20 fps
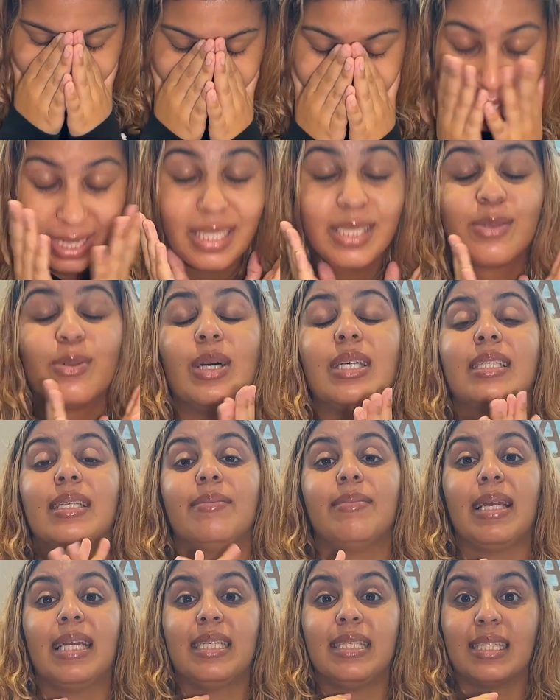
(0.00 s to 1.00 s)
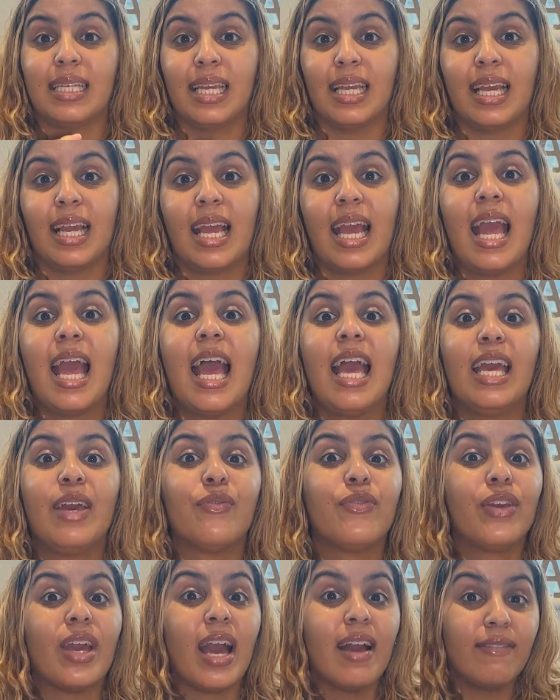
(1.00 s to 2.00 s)
was amazing. If
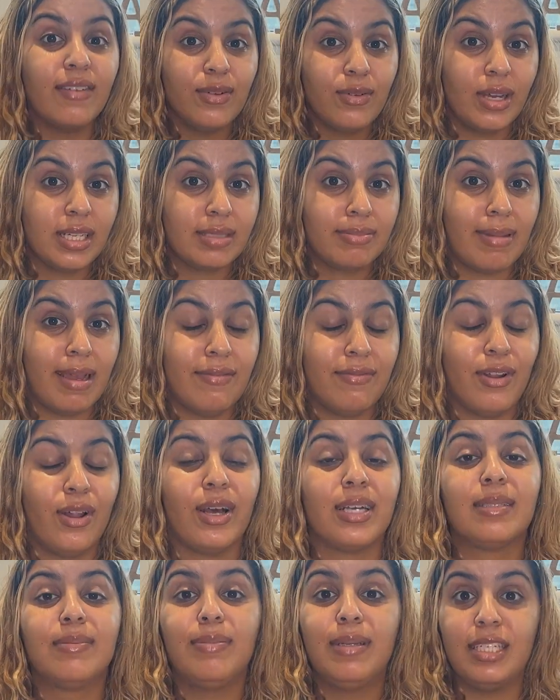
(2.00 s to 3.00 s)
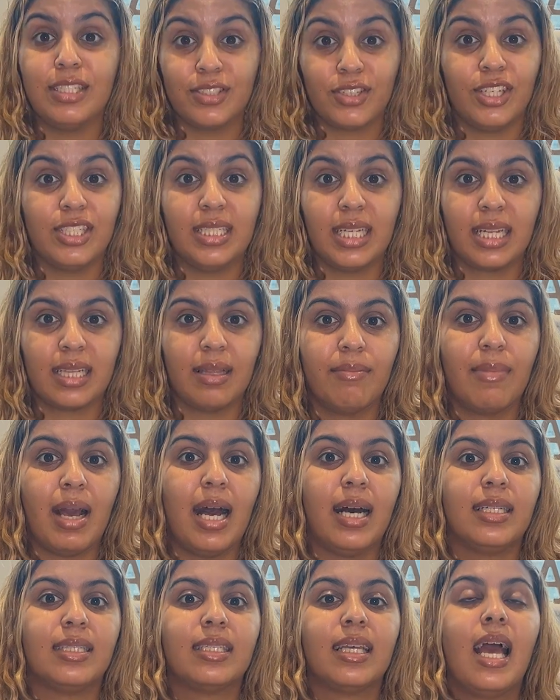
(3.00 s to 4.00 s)
you haven't watched my vlogs, please go check
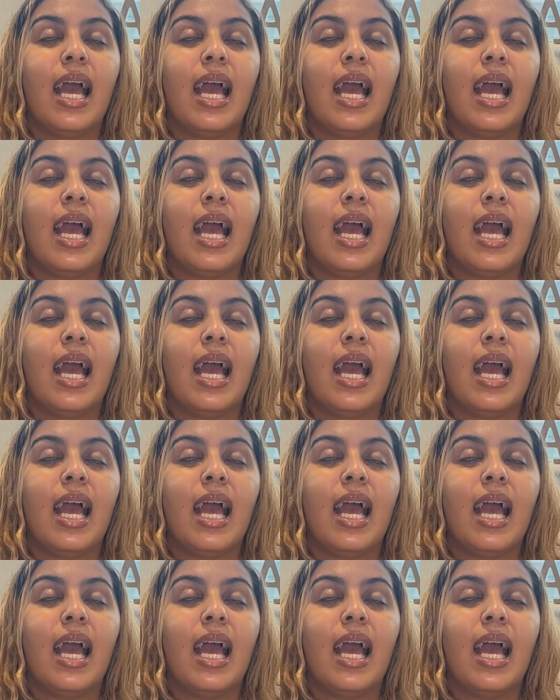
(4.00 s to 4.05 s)
out.